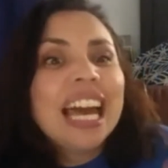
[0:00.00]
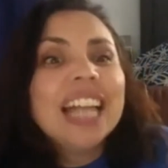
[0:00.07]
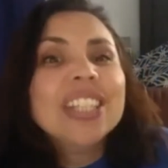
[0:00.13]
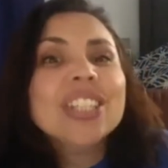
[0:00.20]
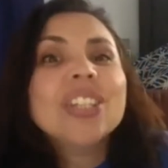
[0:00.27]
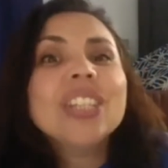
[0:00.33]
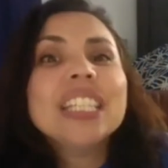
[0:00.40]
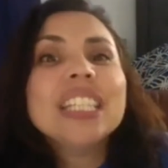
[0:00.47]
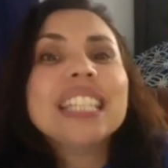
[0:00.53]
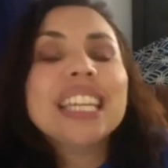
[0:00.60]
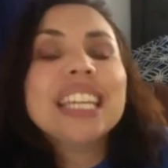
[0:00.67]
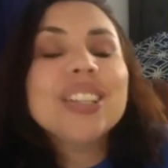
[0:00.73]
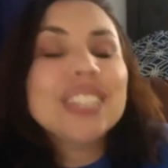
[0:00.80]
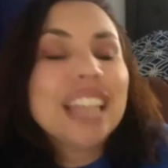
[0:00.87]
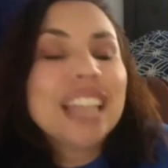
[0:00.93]
And so these
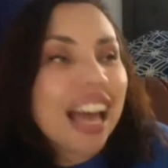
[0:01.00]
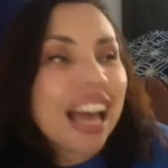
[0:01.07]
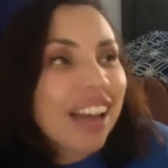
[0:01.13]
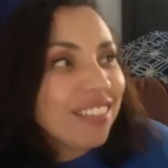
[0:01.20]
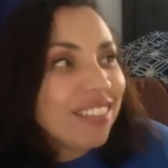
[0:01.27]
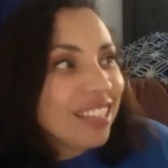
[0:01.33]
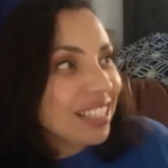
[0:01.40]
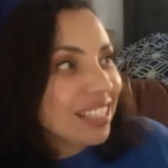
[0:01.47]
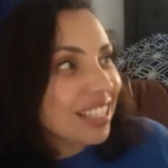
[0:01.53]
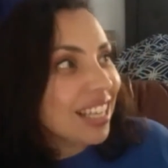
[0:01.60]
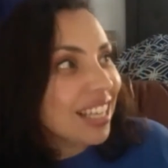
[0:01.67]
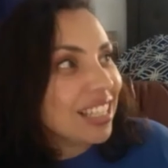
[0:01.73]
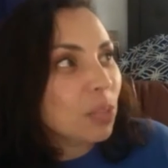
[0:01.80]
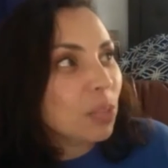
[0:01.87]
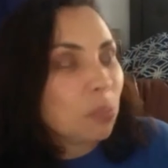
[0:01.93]
kiddos have these
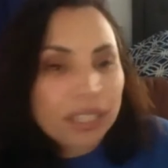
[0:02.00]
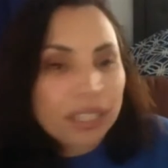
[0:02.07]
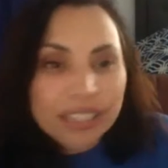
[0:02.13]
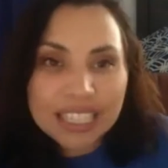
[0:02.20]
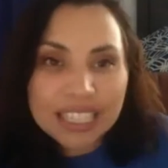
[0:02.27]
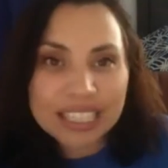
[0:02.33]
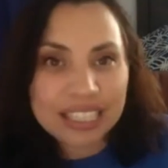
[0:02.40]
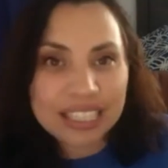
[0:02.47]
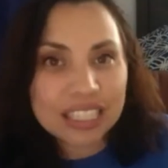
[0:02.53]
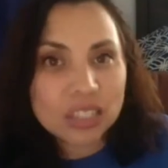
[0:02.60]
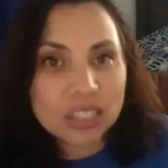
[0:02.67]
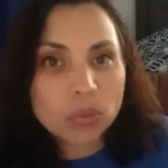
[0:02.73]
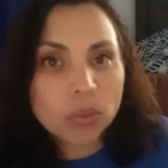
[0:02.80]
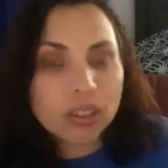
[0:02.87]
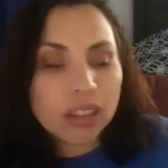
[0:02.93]

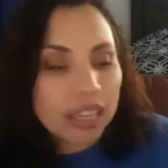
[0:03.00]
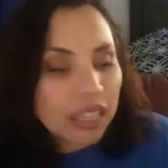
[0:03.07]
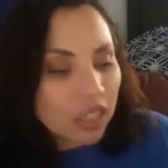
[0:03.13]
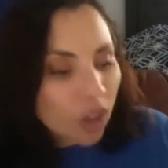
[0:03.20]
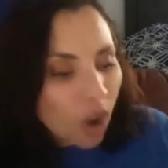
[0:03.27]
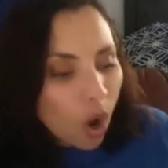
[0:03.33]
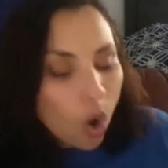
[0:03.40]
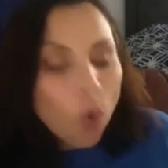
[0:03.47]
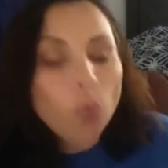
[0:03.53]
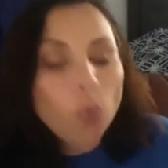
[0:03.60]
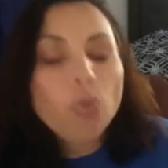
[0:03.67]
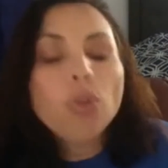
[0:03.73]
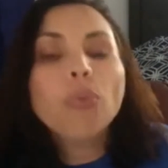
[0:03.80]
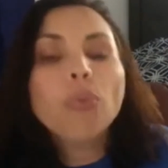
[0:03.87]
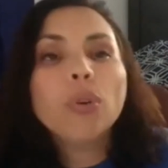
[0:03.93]
experiences where they can
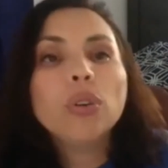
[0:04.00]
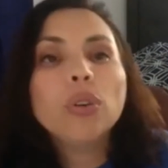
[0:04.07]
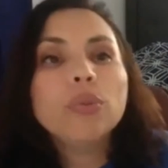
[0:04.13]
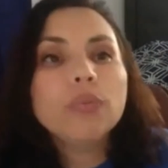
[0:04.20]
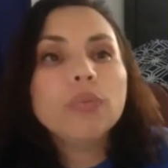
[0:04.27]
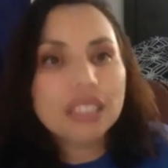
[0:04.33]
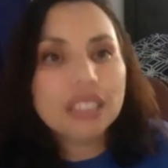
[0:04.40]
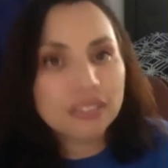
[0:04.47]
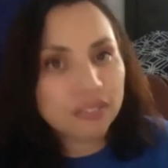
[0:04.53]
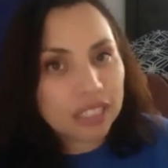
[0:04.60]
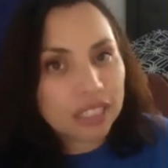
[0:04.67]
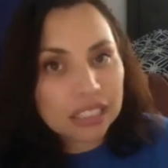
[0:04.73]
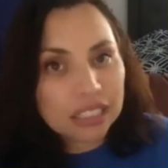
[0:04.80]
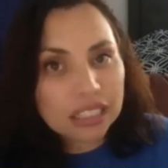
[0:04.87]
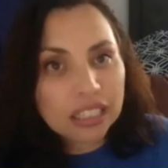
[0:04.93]
own the room
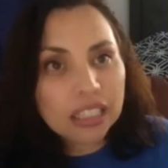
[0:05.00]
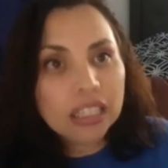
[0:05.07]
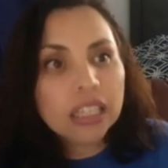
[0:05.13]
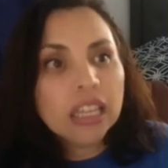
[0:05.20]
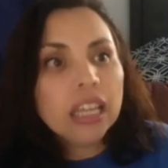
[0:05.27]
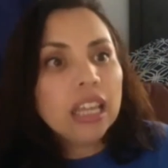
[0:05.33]
differently